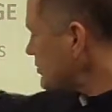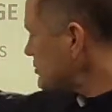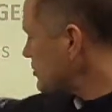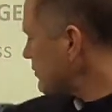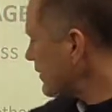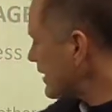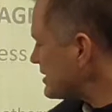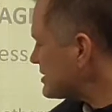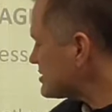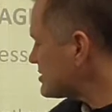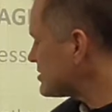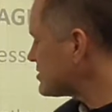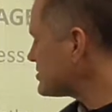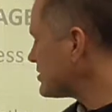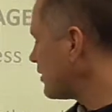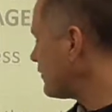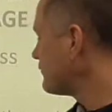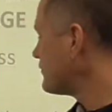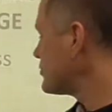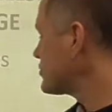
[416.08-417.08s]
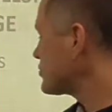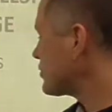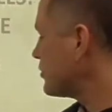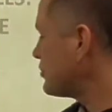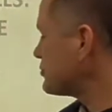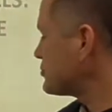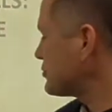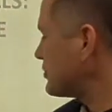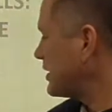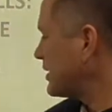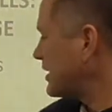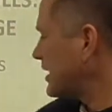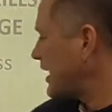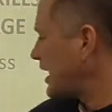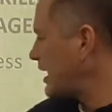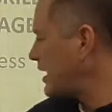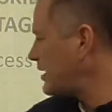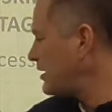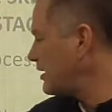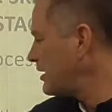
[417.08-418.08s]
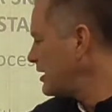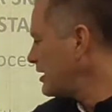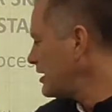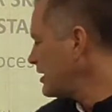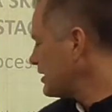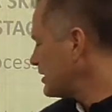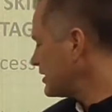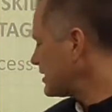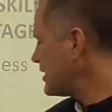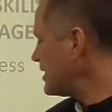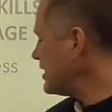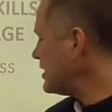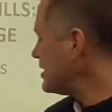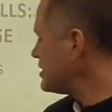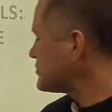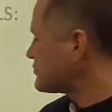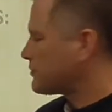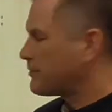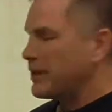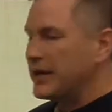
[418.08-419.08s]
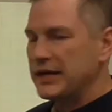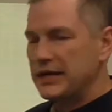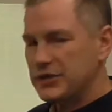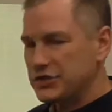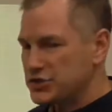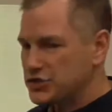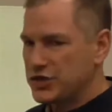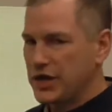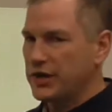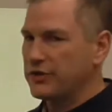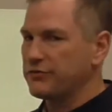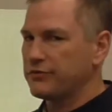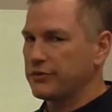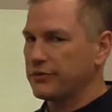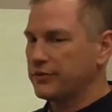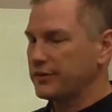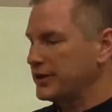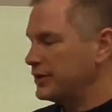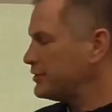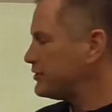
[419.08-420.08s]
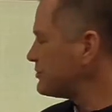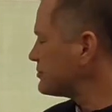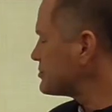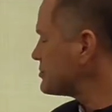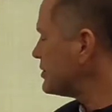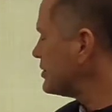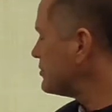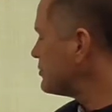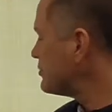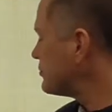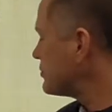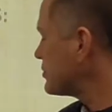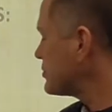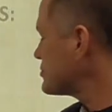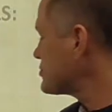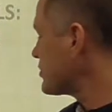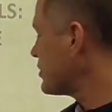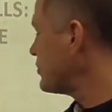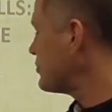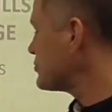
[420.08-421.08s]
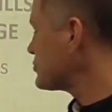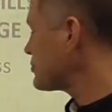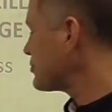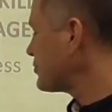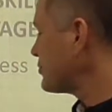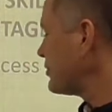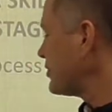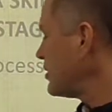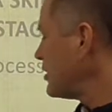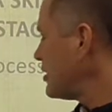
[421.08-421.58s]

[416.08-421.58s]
So that's the self-disclosure. Again, the key is remaining general in your disclosure.